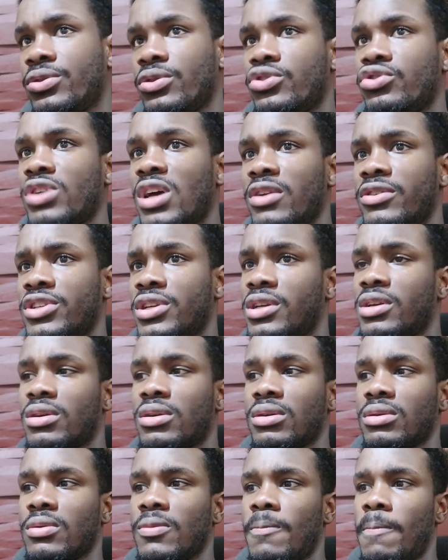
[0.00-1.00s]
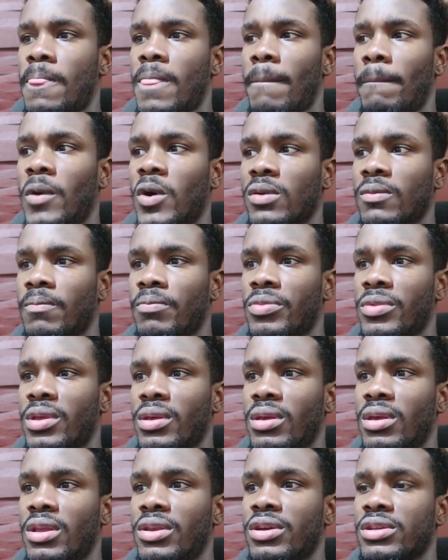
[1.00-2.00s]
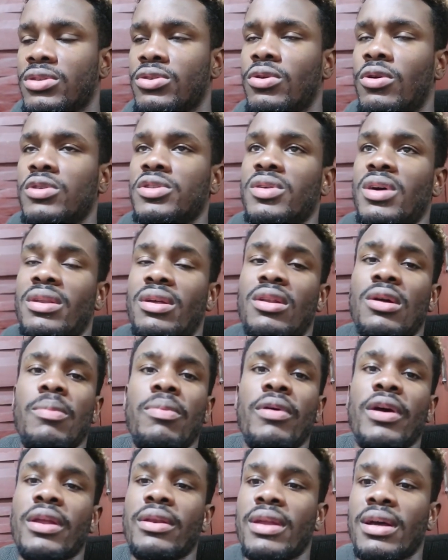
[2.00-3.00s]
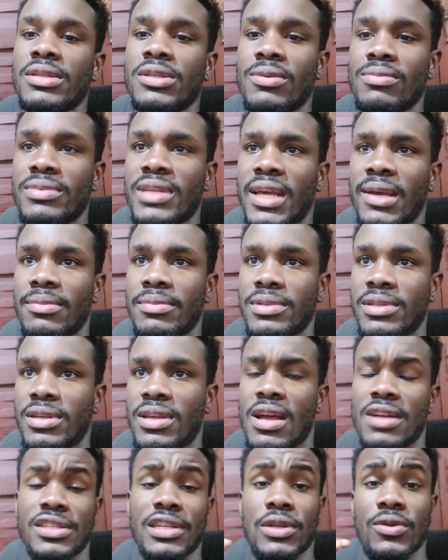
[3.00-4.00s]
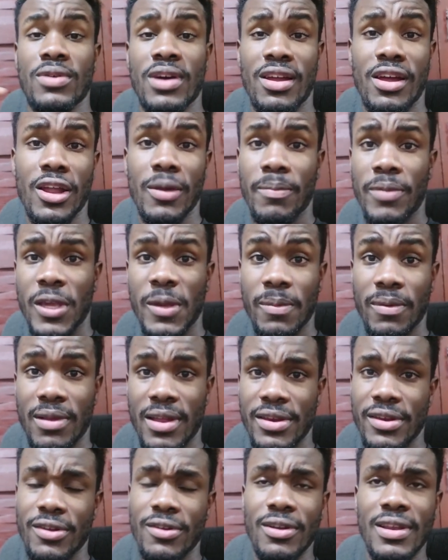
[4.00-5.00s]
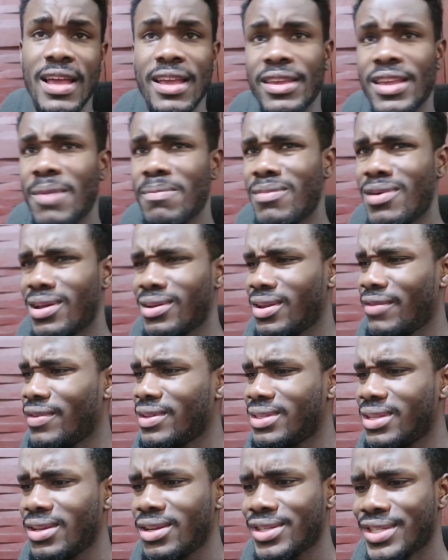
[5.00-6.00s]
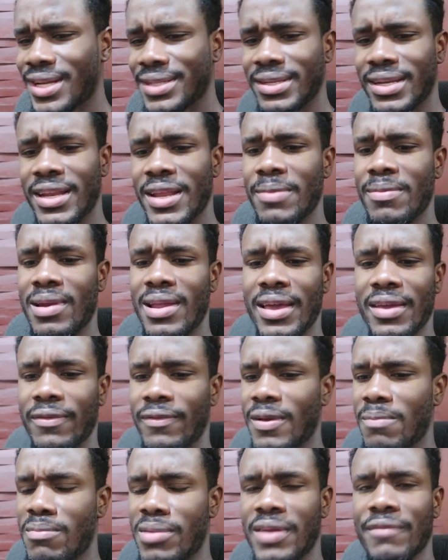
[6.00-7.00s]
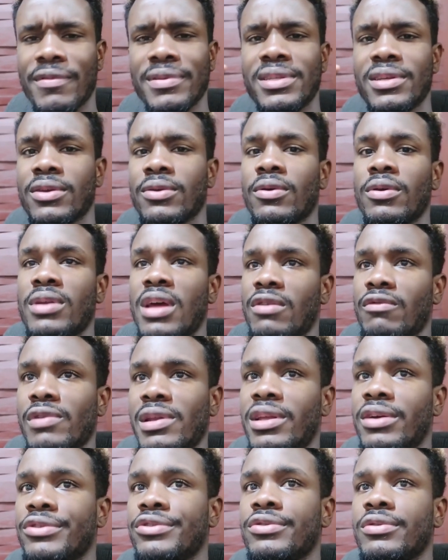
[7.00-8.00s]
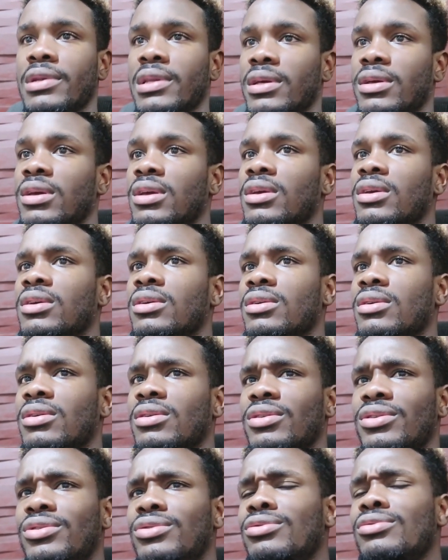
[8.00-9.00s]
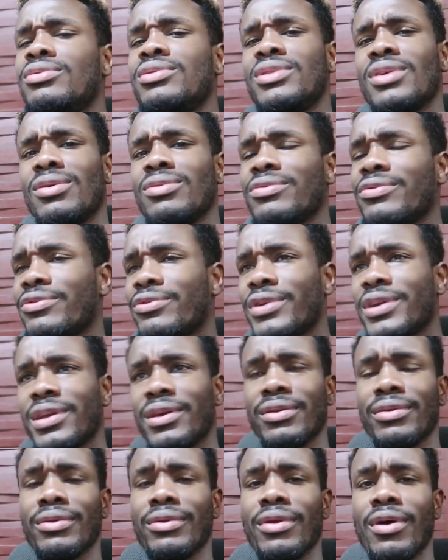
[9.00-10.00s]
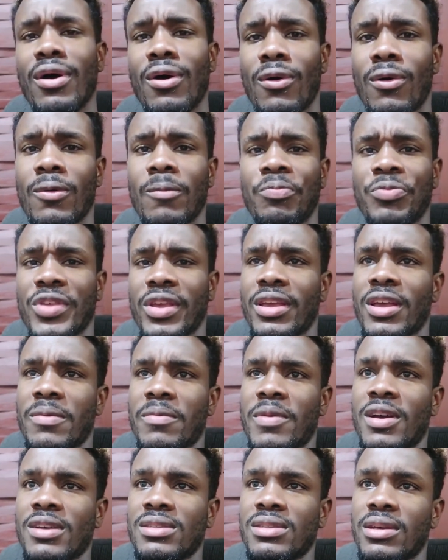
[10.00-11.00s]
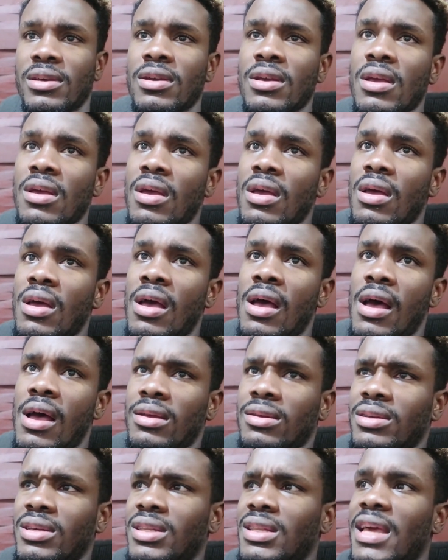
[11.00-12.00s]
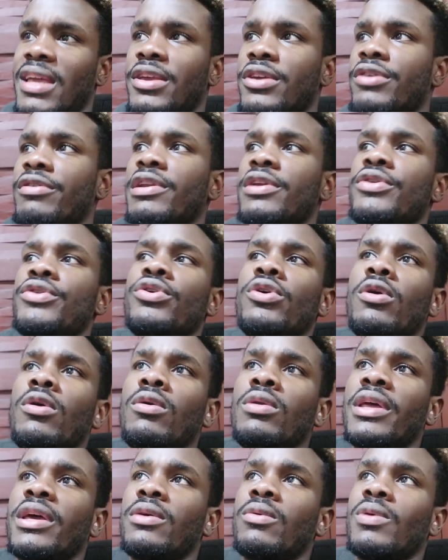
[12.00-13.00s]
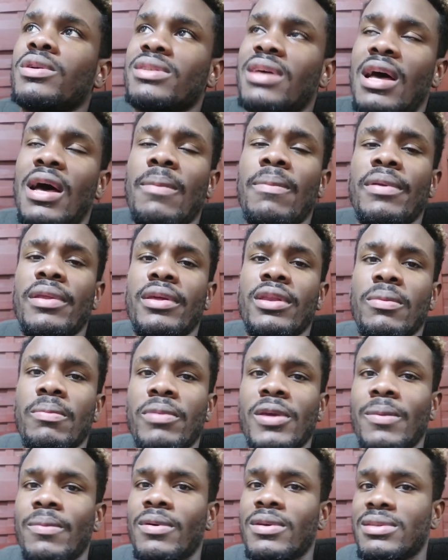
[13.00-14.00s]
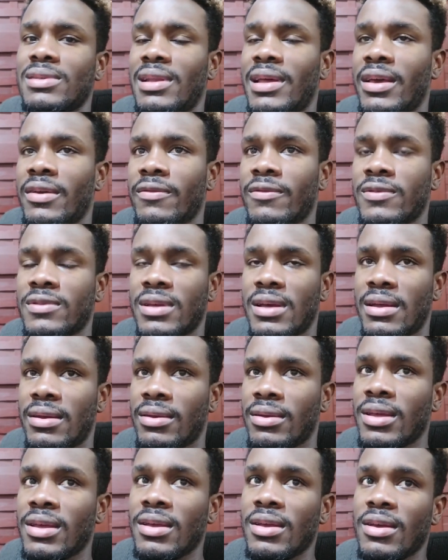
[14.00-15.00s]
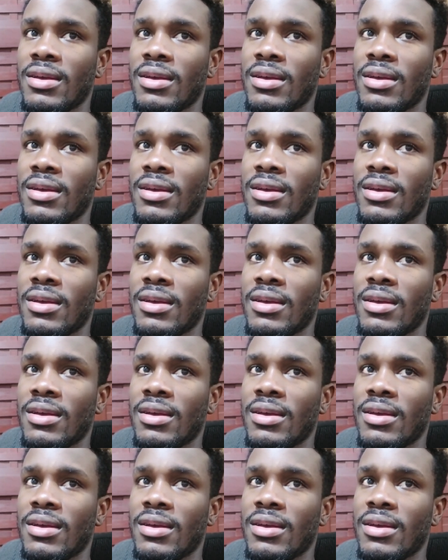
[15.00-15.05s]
tragic. But it just goes to another point that sometimes you actually look at other people and you go like, yeah man, everything shattered in them life, yeah man, everything good. And really and truly, you don't freaking know, you get what I say? Like, you don't really know like what's happening in people's lives. And